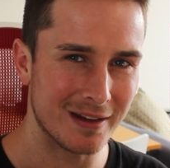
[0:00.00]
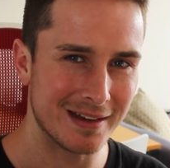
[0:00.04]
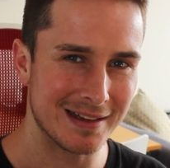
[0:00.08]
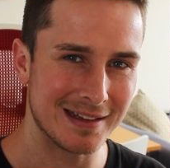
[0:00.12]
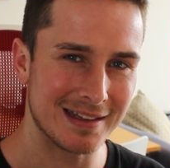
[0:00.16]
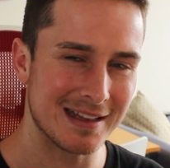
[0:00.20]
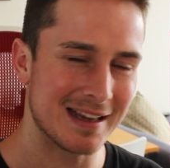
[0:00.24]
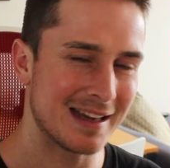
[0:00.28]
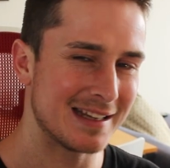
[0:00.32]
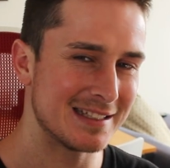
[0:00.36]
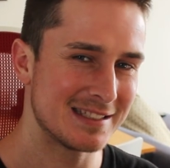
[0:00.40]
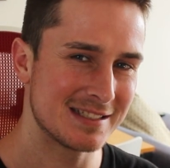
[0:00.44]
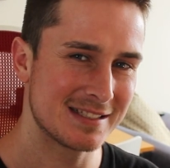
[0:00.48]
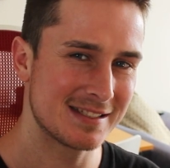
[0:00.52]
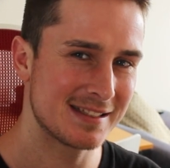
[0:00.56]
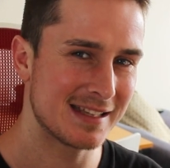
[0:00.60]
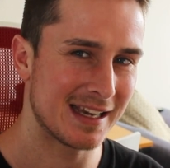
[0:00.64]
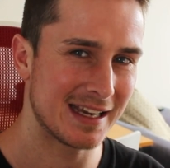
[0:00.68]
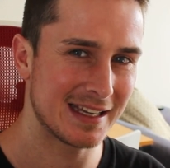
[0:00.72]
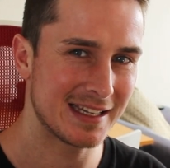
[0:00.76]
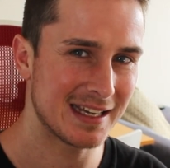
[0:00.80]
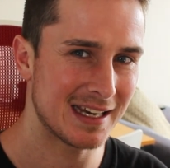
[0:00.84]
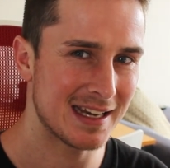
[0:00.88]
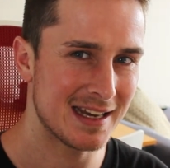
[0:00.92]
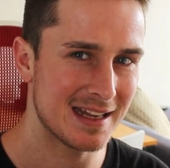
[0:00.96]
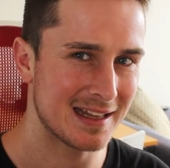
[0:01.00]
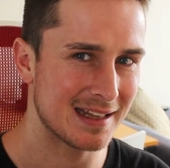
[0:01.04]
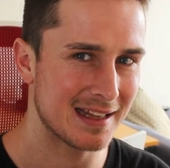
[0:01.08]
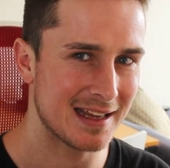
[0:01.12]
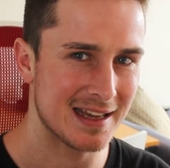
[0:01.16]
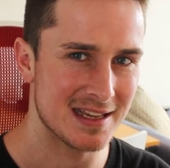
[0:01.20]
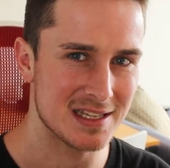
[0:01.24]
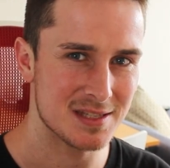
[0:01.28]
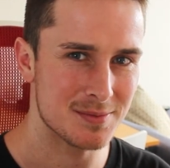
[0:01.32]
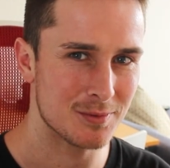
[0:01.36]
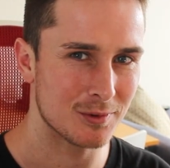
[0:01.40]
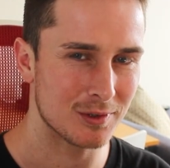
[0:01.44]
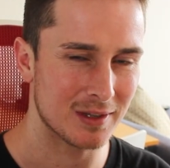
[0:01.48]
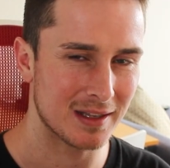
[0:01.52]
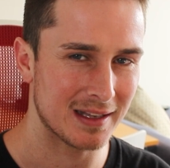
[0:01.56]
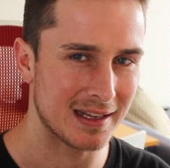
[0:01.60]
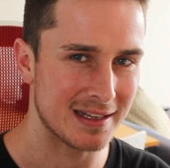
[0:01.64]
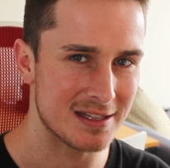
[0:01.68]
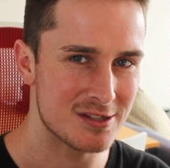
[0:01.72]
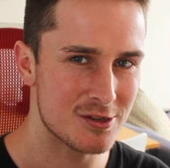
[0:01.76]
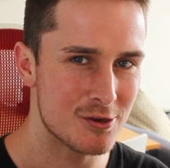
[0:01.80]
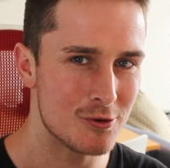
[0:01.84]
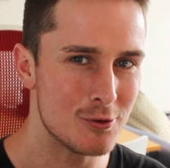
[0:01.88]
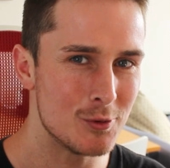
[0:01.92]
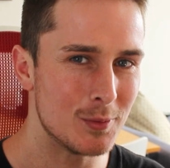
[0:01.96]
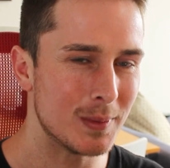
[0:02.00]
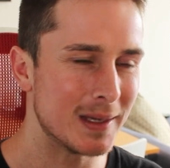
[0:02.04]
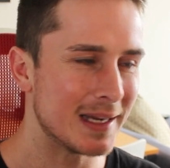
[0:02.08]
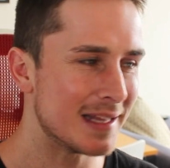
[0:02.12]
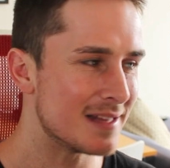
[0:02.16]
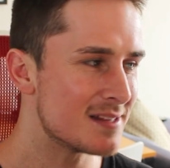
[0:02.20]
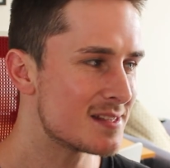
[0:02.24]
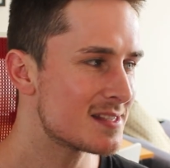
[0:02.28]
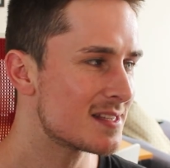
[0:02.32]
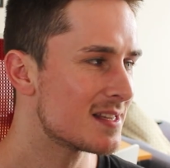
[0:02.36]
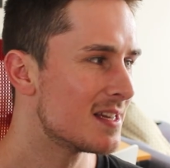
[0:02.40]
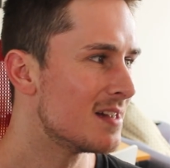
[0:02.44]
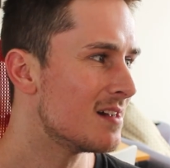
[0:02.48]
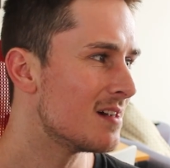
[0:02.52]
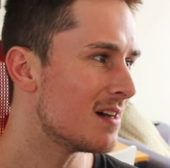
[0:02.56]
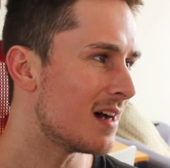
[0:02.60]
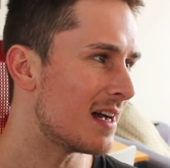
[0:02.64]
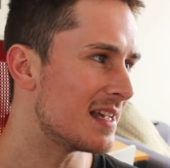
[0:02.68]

And I can't last more than like 2 minutes.